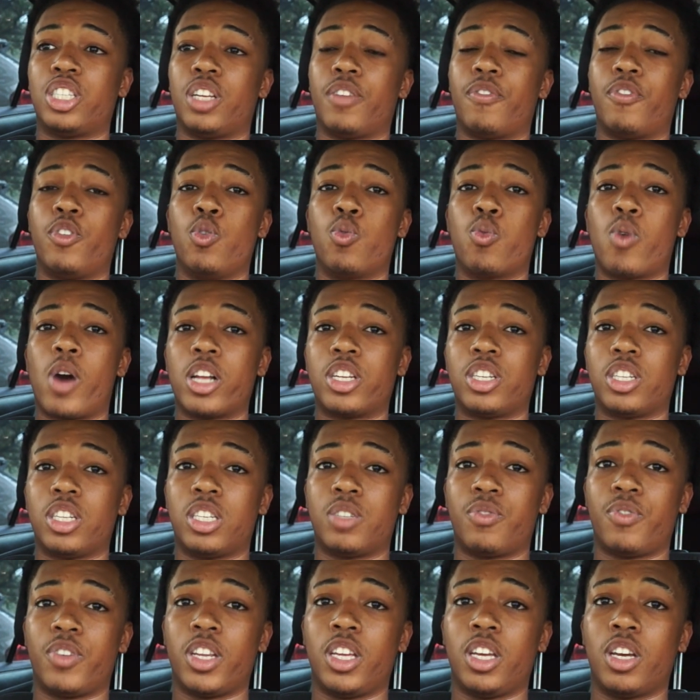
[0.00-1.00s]
and if you're watching
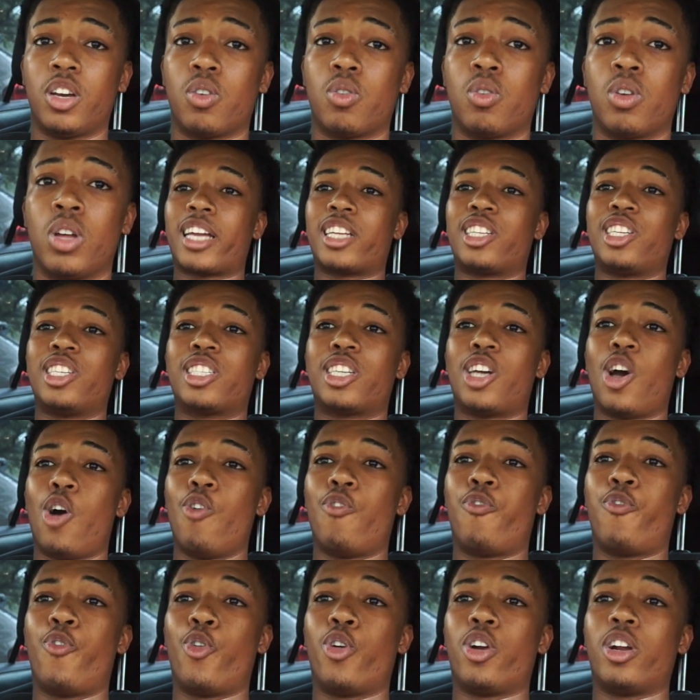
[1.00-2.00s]
this video, just go
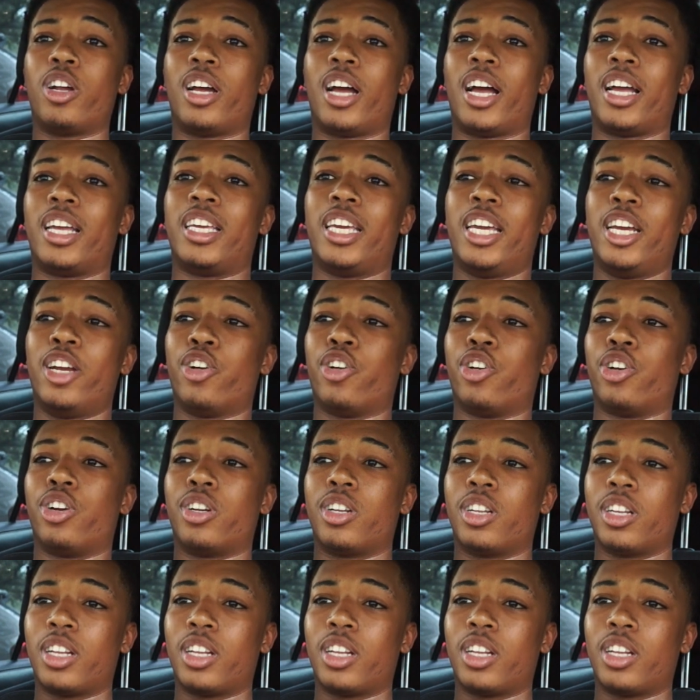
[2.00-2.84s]
for a year.